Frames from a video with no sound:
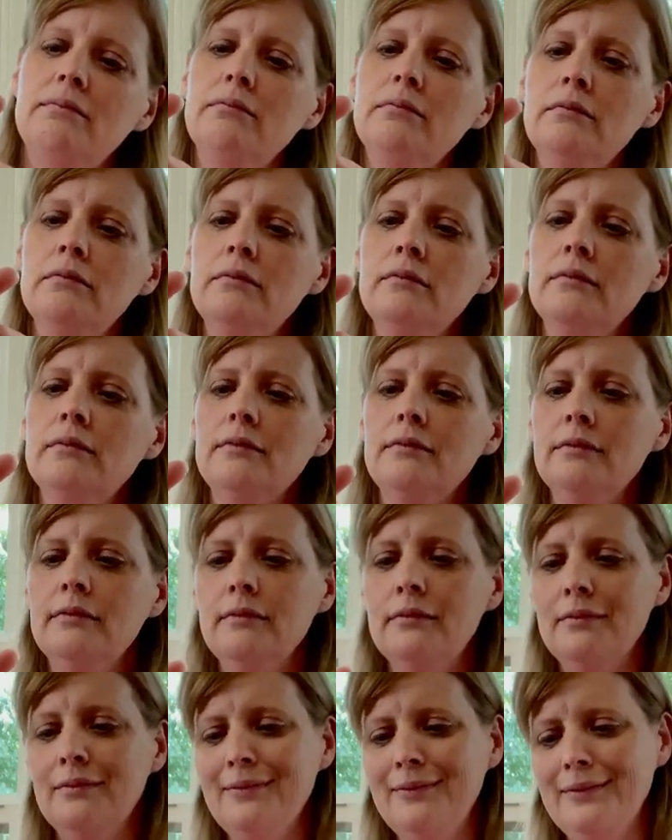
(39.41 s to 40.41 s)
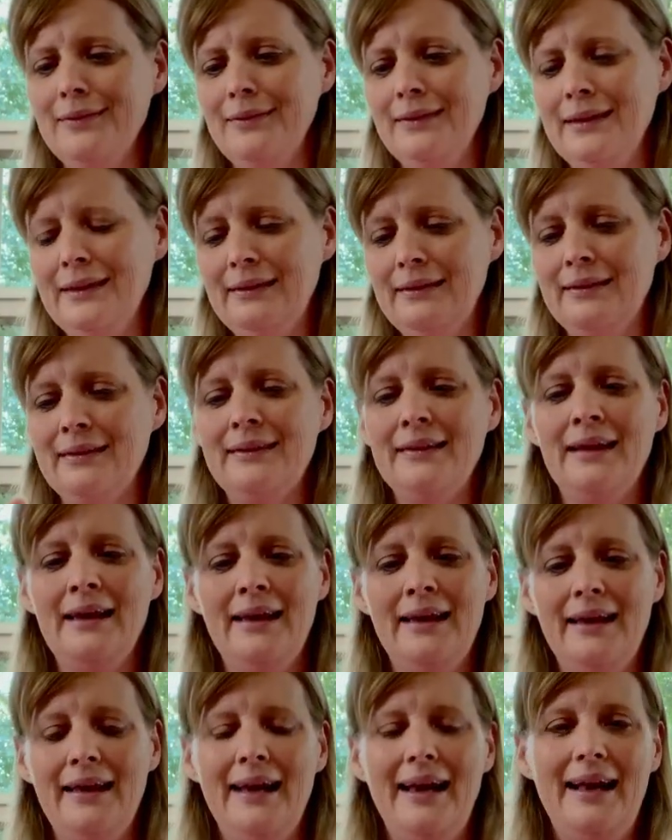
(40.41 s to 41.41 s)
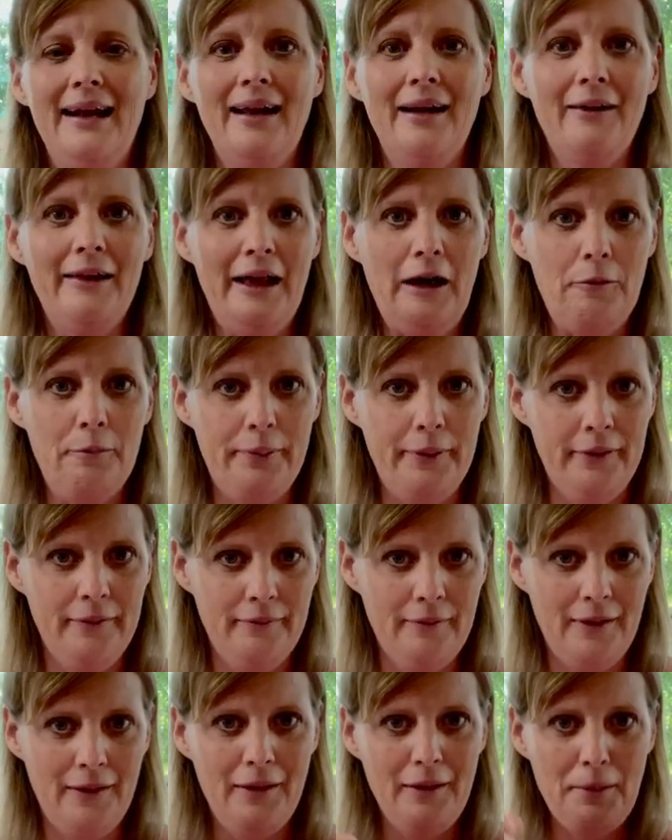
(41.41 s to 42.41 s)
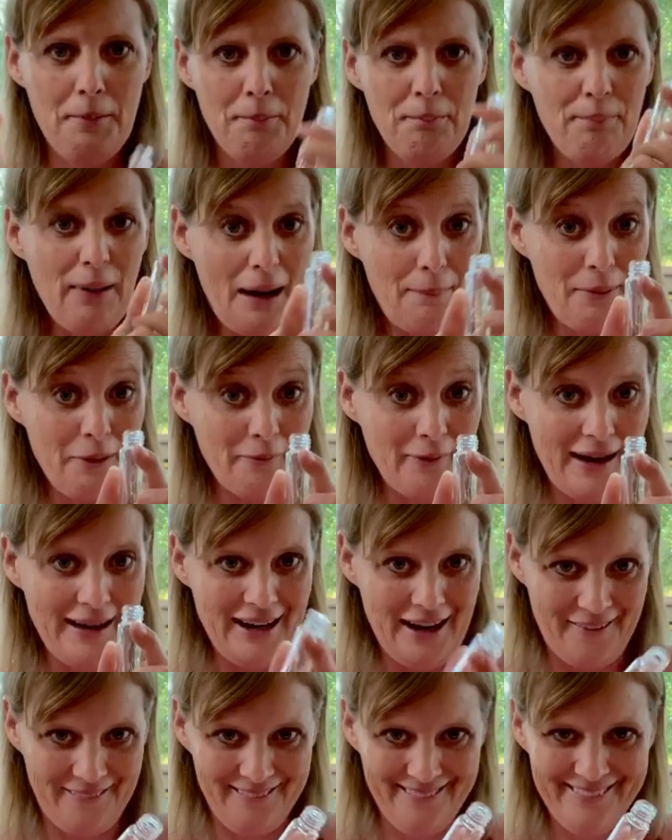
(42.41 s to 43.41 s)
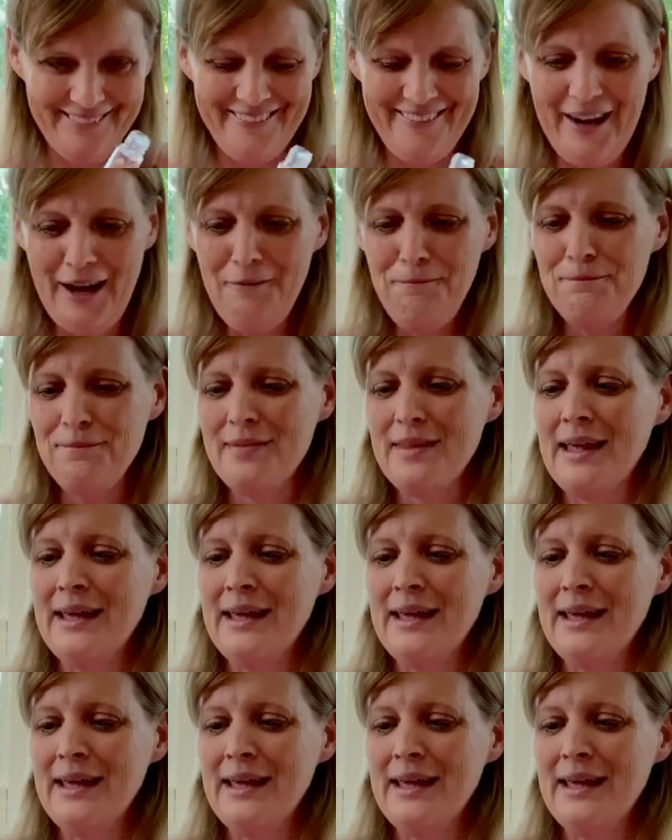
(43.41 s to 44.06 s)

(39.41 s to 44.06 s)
And it'll help pop it right out, okay?